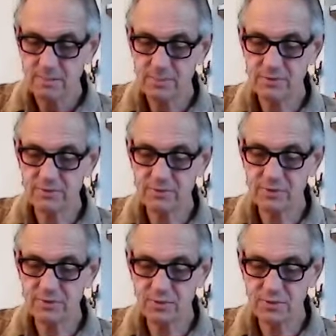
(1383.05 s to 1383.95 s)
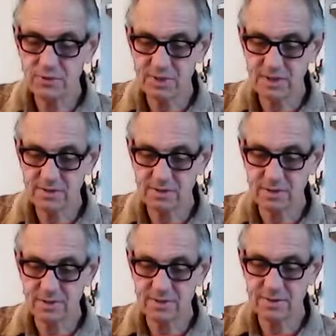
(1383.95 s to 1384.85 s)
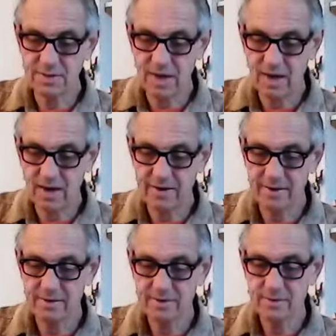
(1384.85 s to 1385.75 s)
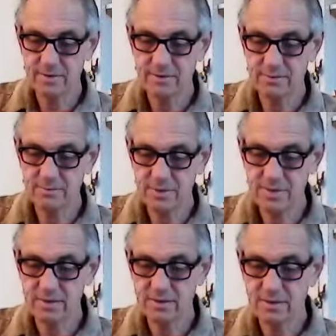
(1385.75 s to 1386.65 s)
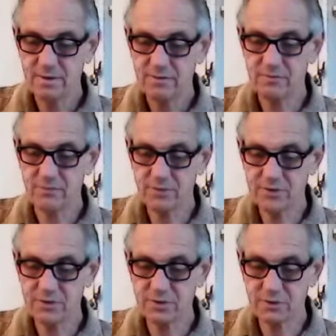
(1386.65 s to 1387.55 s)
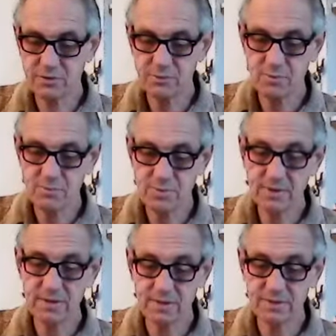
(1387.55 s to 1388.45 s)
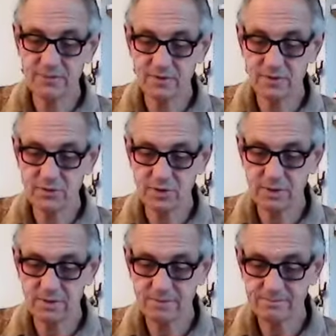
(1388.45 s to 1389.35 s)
But there is no center as the I, the me, from which the human being is functioning.